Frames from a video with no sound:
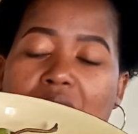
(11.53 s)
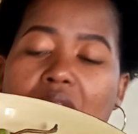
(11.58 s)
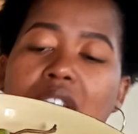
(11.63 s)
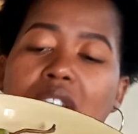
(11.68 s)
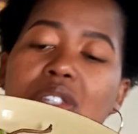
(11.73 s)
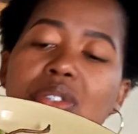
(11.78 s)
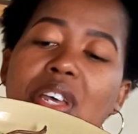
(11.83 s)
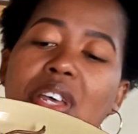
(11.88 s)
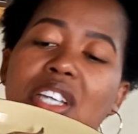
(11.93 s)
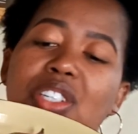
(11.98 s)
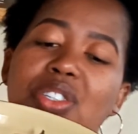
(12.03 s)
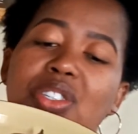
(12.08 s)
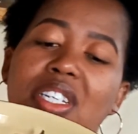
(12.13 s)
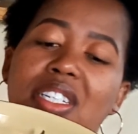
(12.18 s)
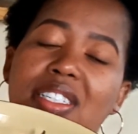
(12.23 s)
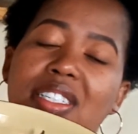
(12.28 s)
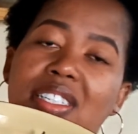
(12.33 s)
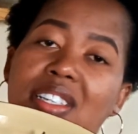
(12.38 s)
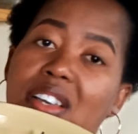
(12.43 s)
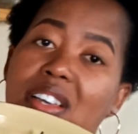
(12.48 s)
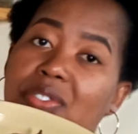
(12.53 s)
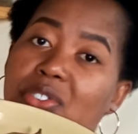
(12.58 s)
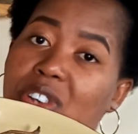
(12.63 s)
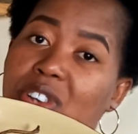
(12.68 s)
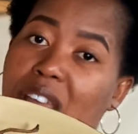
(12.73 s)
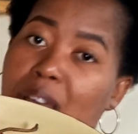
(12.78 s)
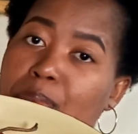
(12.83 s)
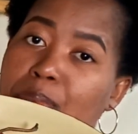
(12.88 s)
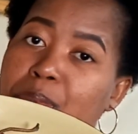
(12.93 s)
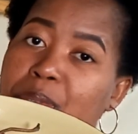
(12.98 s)
So as you can see, I've got
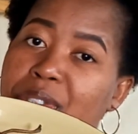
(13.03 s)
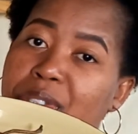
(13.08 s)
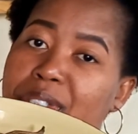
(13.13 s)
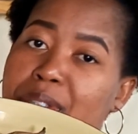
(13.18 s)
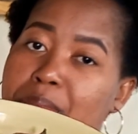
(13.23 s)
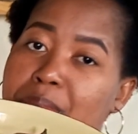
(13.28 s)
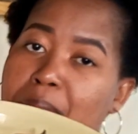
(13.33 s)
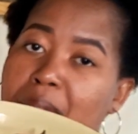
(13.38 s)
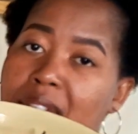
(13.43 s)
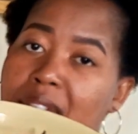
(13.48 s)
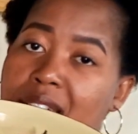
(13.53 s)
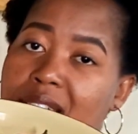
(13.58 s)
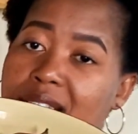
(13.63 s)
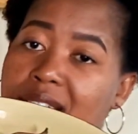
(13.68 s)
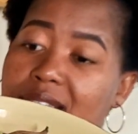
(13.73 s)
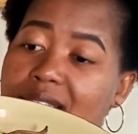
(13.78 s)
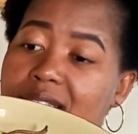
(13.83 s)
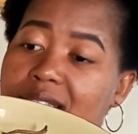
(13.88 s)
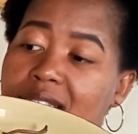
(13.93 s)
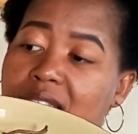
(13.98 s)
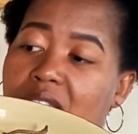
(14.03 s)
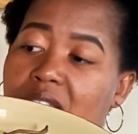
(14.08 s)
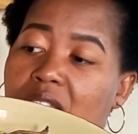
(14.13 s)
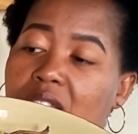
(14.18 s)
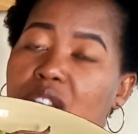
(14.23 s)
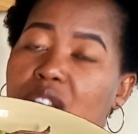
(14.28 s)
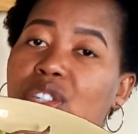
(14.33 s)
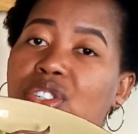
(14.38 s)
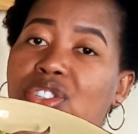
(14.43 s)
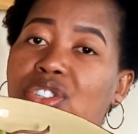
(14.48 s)
apples and pears
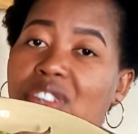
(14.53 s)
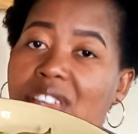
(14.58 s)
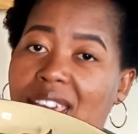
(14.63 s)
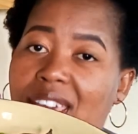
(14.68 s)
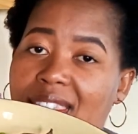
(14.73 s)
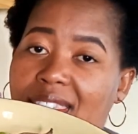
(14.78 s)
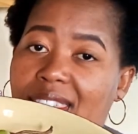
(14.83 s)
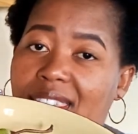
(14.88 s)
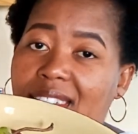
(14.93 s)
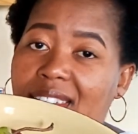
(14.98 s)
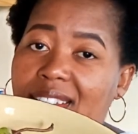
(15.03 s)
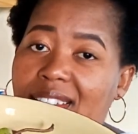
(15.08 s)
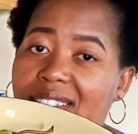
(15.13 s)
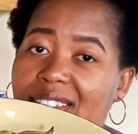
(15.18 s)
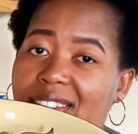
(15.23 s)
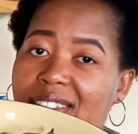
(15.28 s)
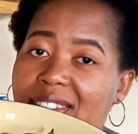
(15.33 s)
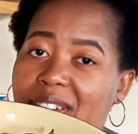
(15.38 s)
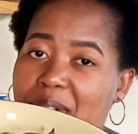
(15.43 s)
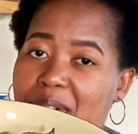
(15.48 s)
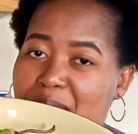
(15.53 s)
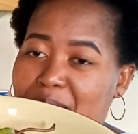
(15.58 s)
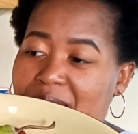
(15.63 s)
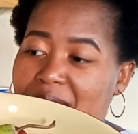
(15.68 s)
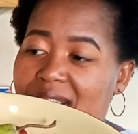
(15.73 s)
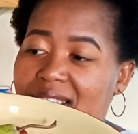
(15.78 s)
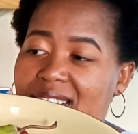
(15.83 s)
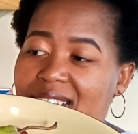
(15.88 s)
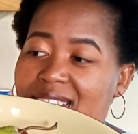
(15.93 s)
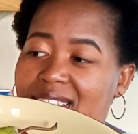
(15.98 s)
together,
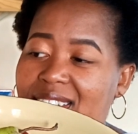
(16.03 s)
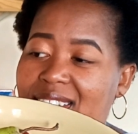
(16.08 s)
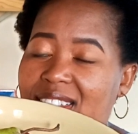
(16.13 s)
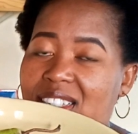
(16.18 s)
right?